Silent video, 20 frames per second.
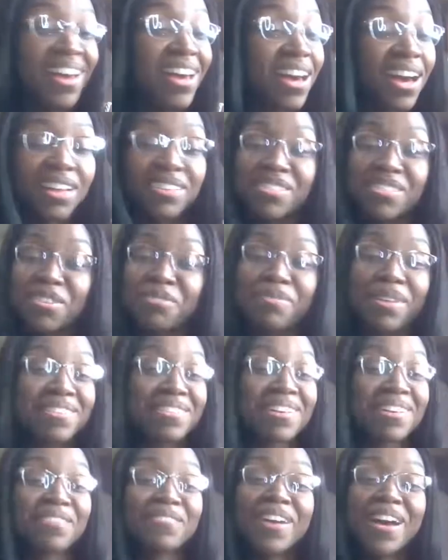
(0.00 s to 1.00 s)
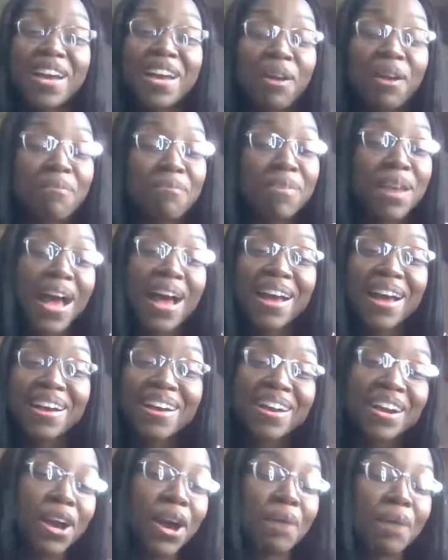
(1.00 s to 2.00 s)
I told myself, I am not
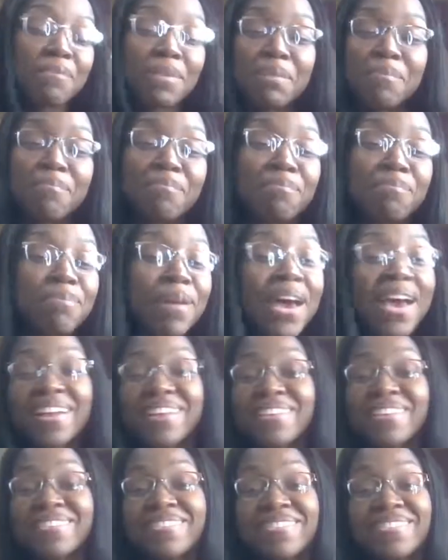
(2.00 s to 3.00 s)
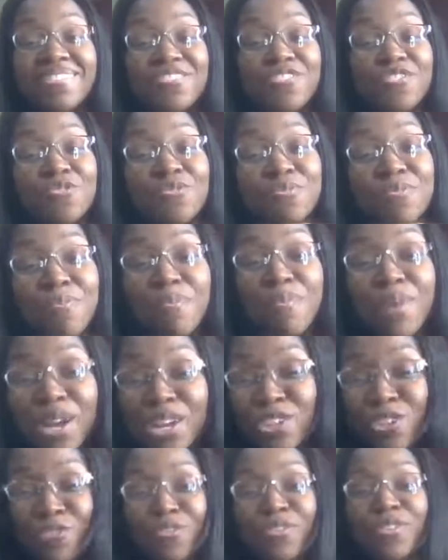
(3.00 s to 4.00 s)
coming back. This is too
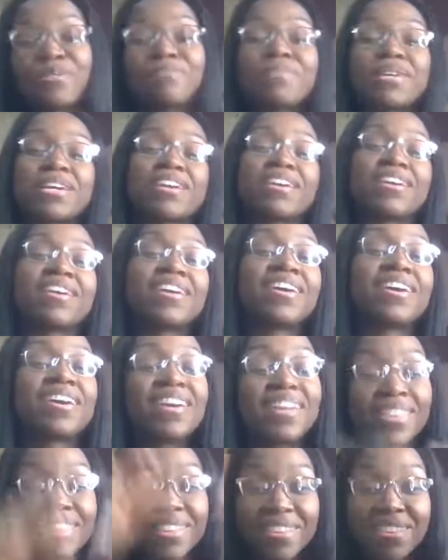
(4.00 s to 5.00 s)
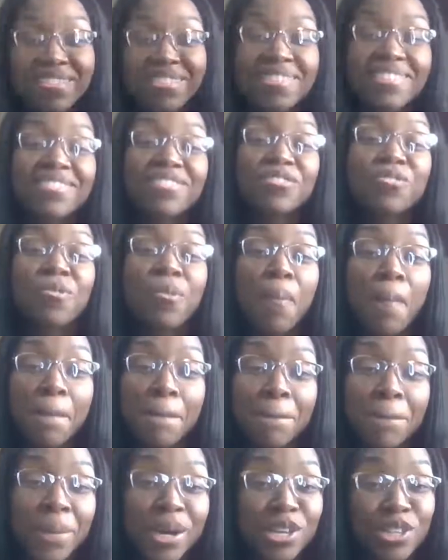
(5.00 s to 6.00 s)
much for me. This is too
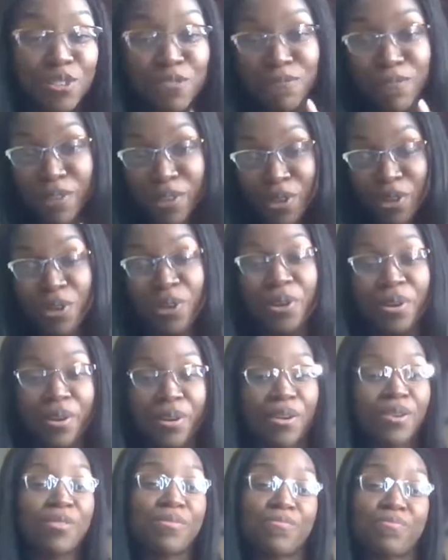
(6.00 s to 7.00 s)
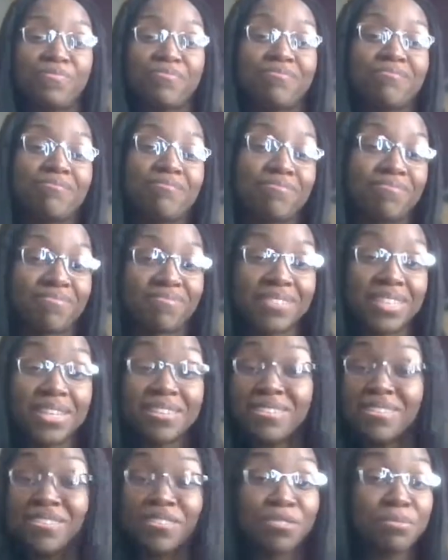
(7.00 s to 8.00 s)
much for your girl.
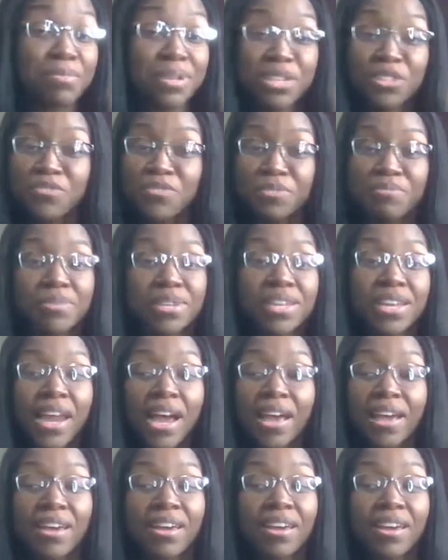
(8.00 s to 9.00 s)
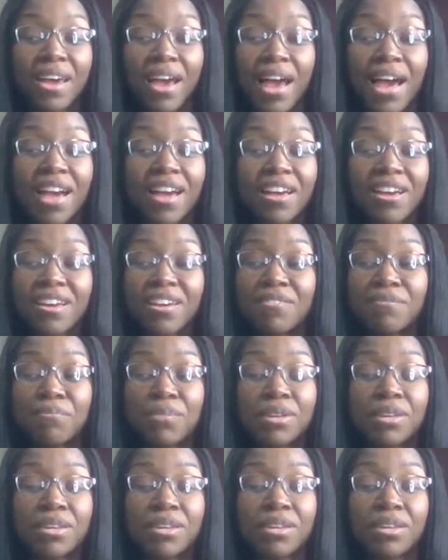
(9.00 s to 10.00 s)
This is too much for me. Like I've
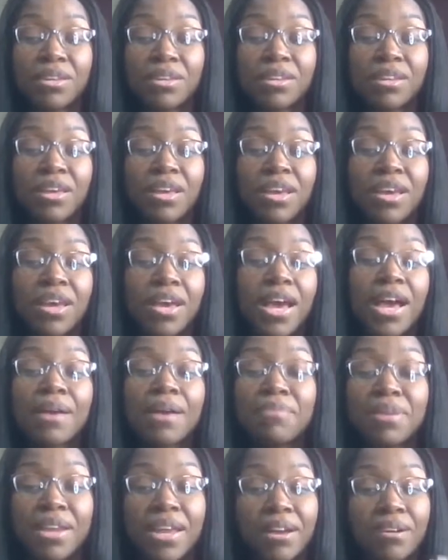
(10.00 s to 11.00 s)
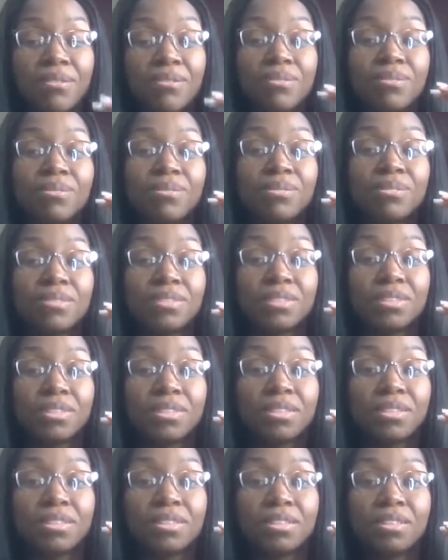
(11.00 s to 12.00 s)
been out
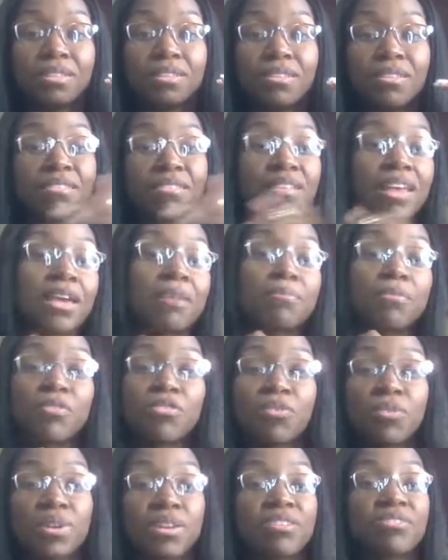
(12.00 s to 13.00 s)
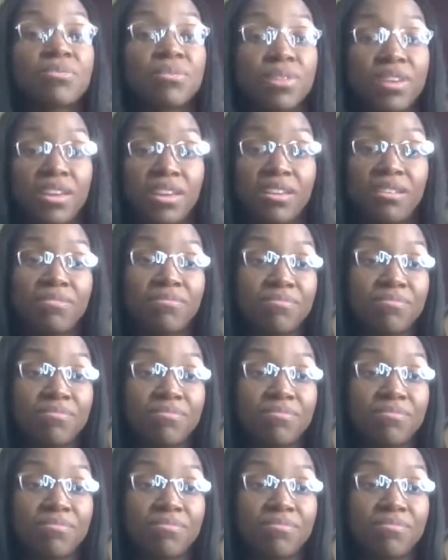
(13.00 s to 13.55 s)
since April 2020